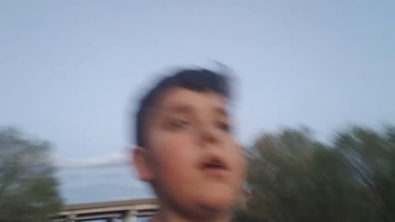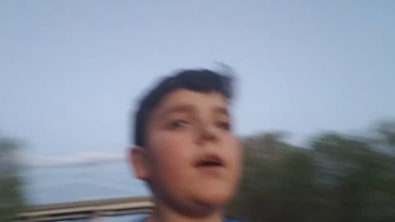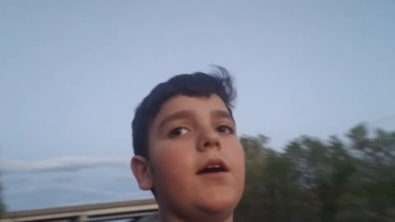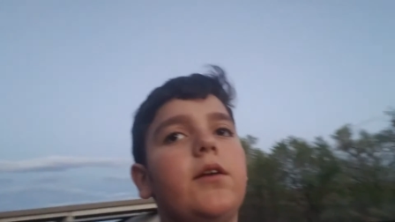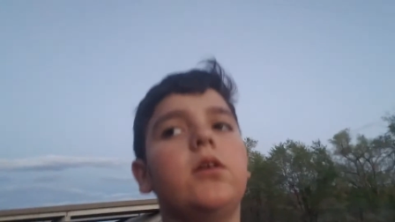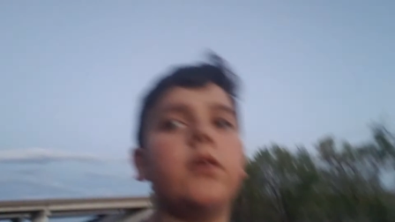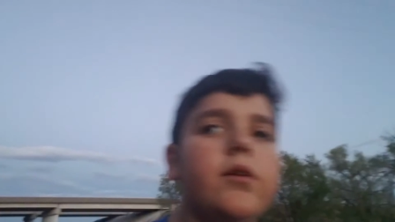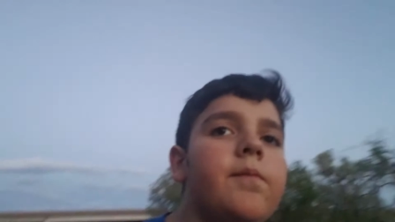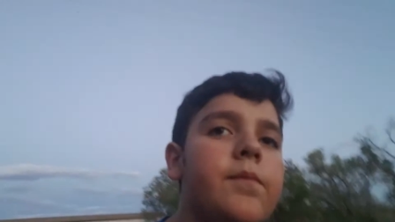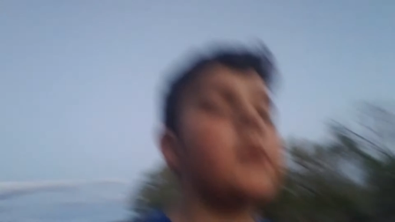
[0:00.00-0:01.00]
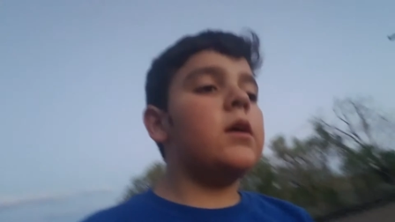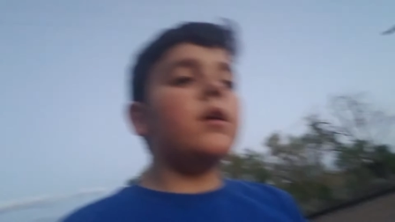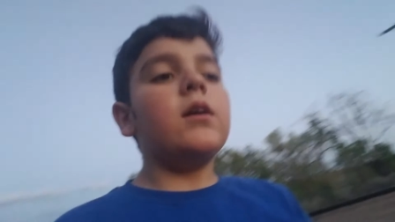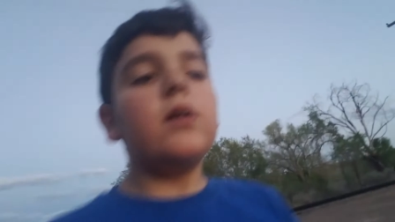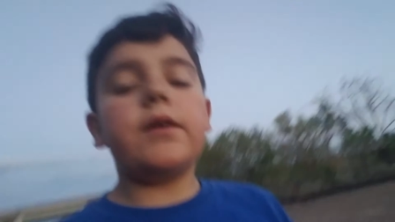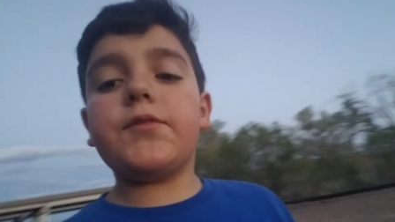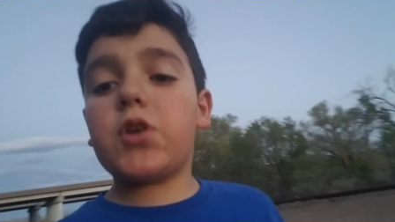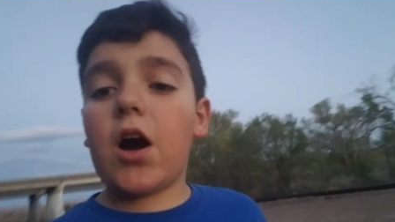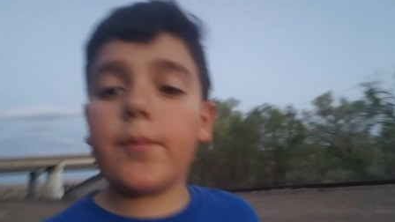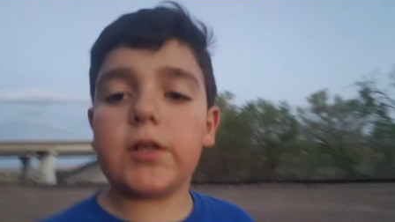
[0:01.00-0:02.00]
And if you
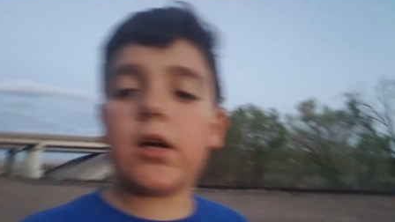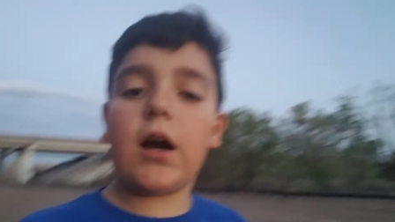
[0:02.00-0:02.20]
comment,